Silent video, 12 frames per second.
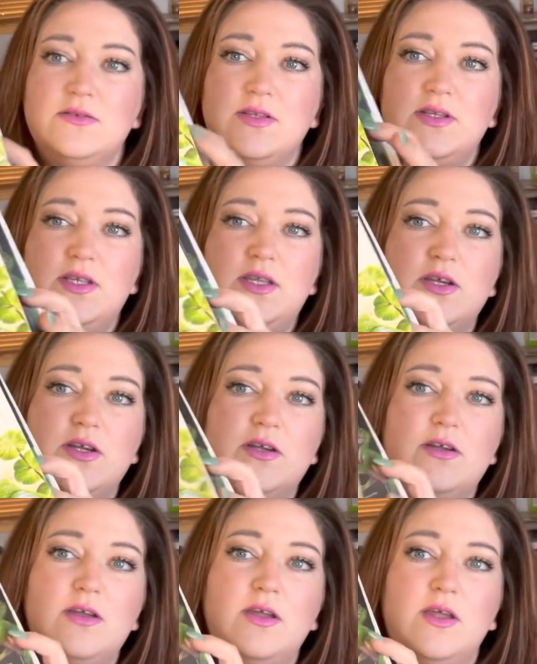in here
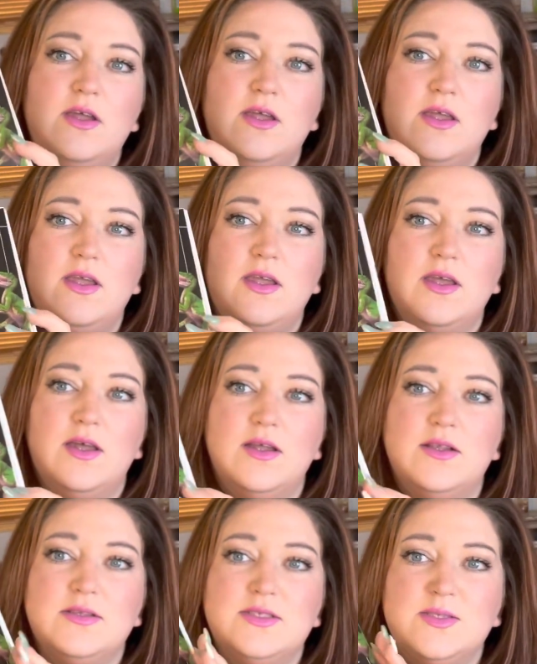
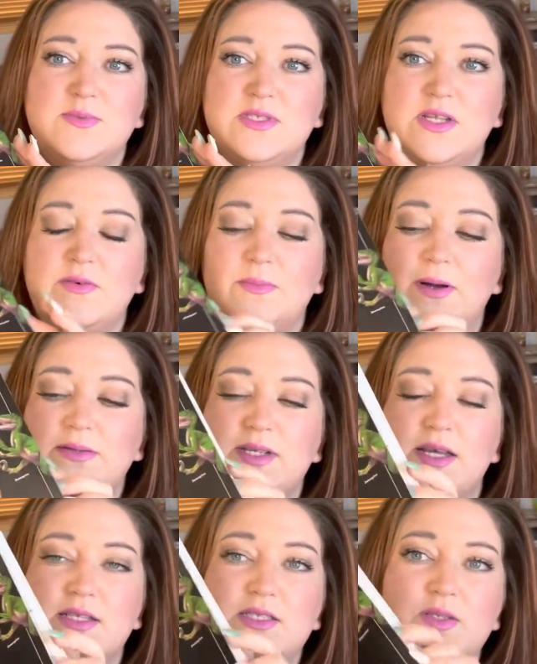and some stuff about
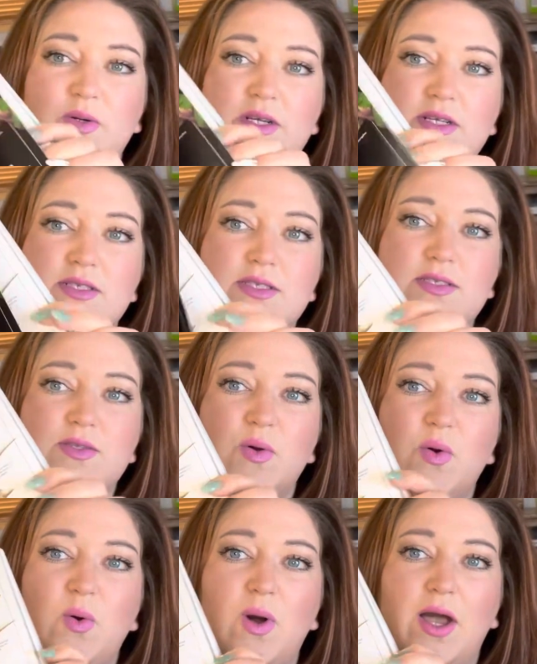dinosaurs.
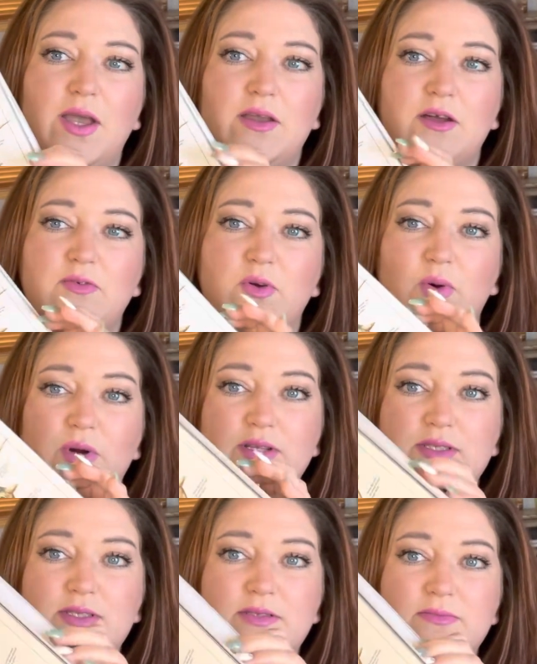So I, of
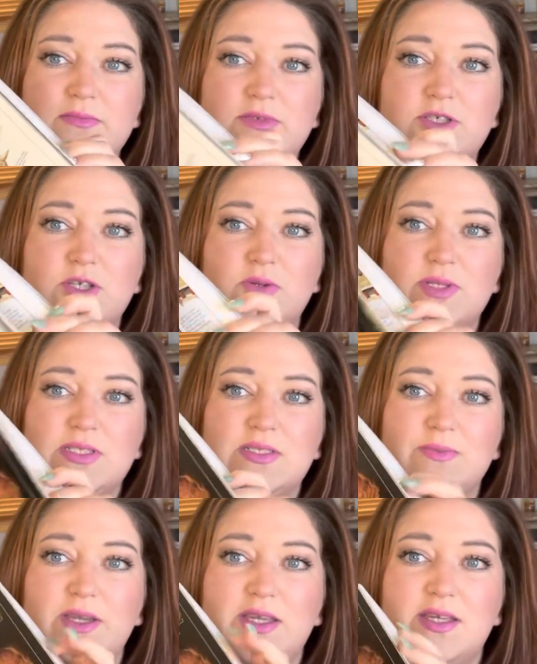course, showed this to
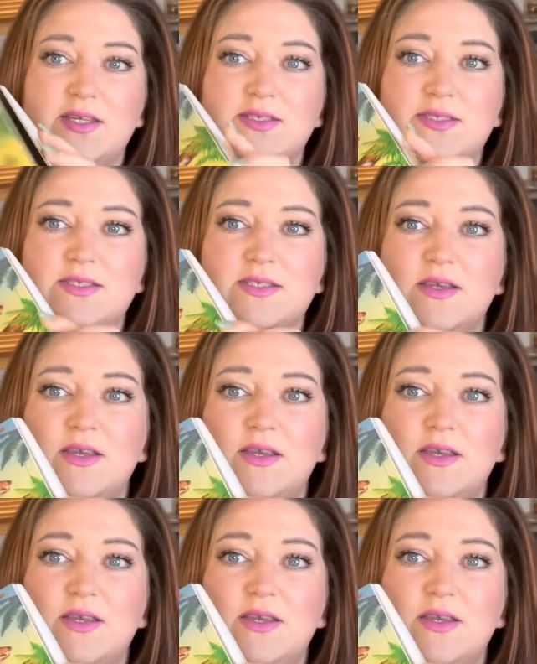my kids.